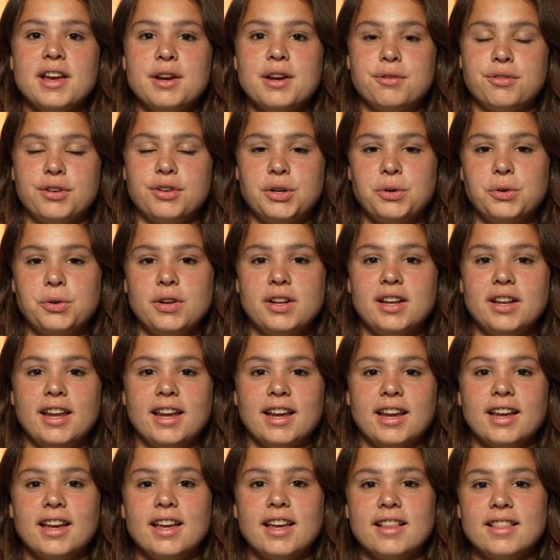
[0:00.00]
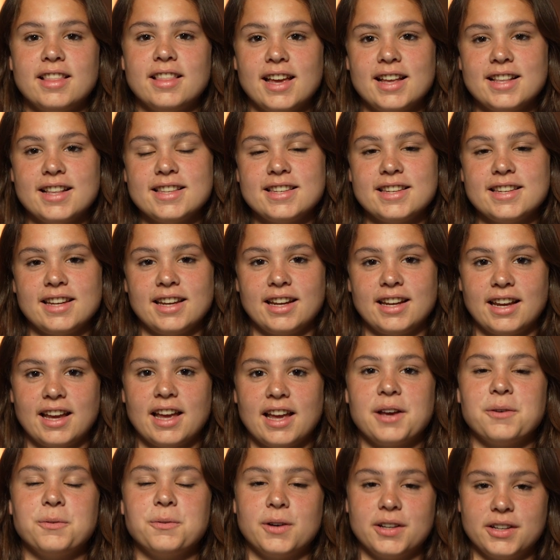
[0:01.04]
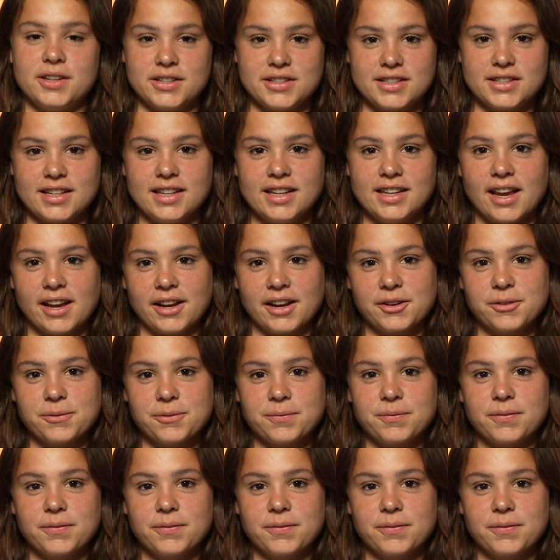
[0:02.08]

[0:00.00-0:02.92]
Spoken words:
free running, dancing and water skiing.